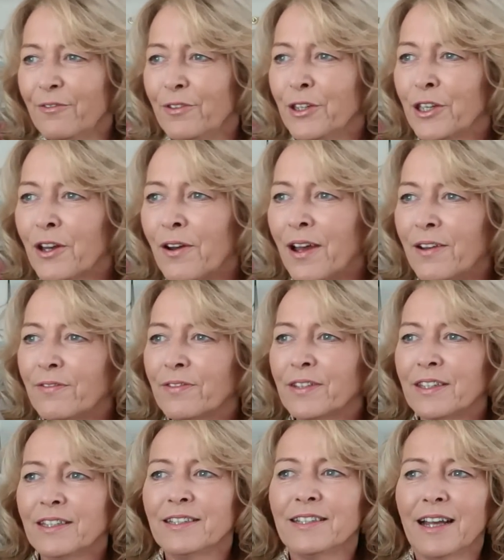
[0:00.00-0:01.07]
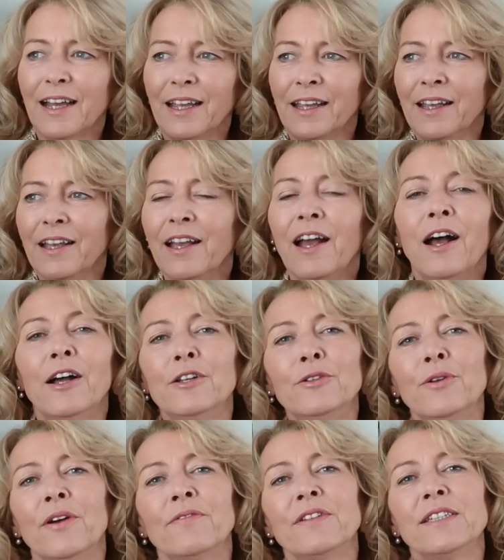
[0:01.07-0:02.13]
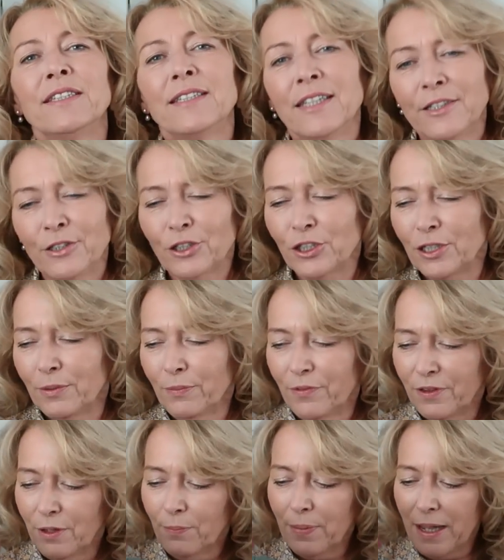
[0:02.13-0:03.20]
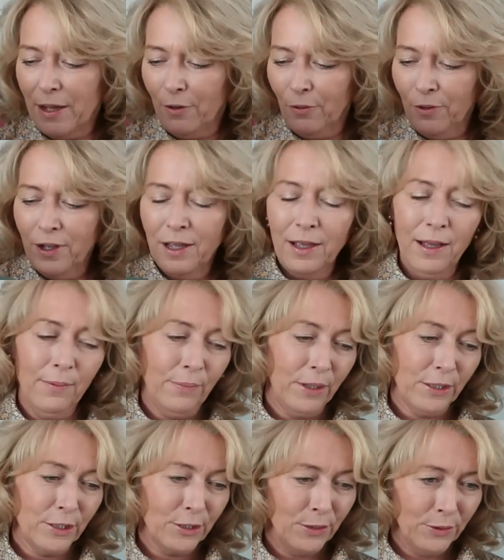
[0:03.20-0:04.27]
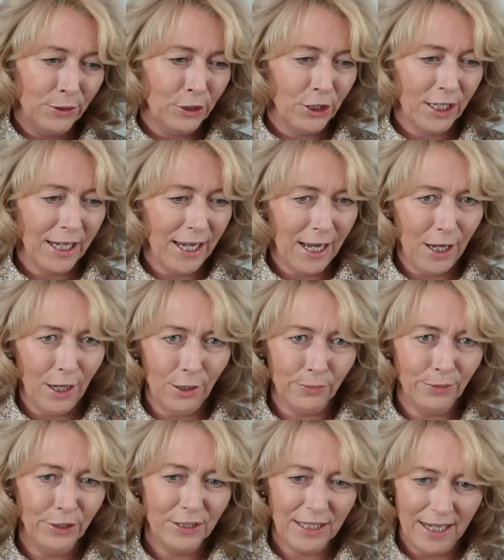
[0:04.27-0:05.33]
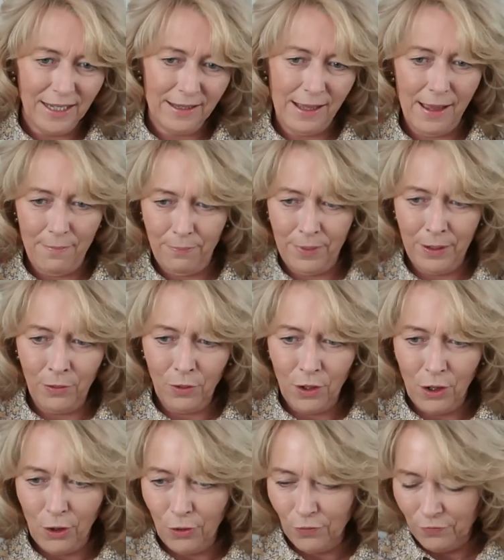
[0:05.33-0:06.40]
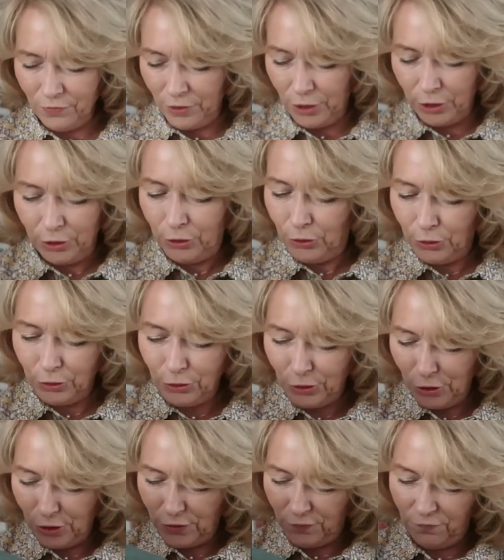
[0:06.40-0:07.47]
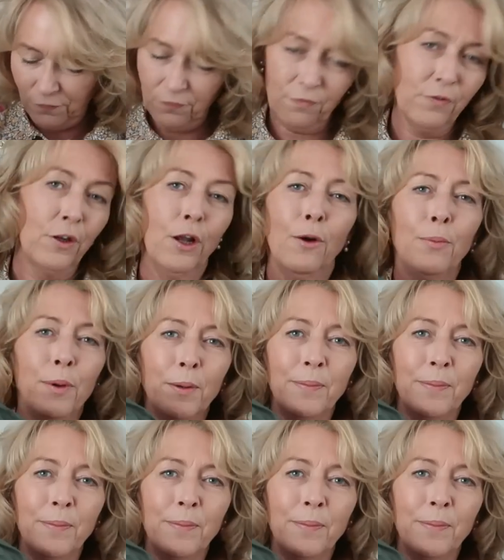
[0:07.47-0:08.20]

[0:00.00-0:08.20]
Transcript: if you go out for the day and you have it cinched in with a belt, but as soon as you get home, you take that belt off and you can just flop